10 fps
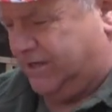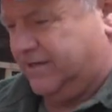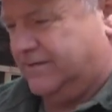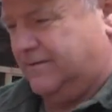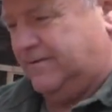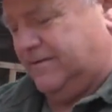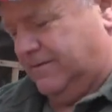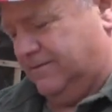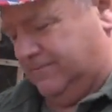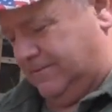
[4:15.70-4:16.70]
week
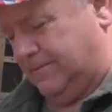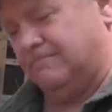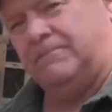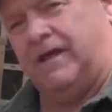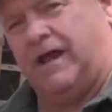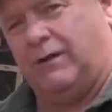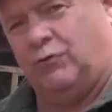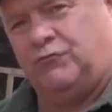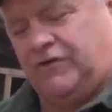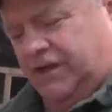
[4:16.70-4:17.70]
that I
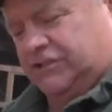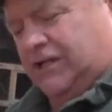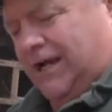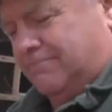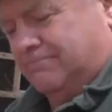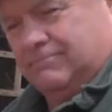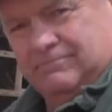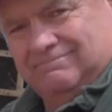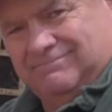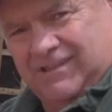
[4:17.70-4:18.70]
will finish up
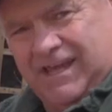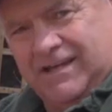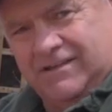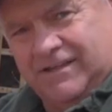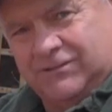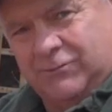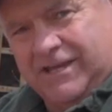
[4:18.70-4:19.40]
the end of this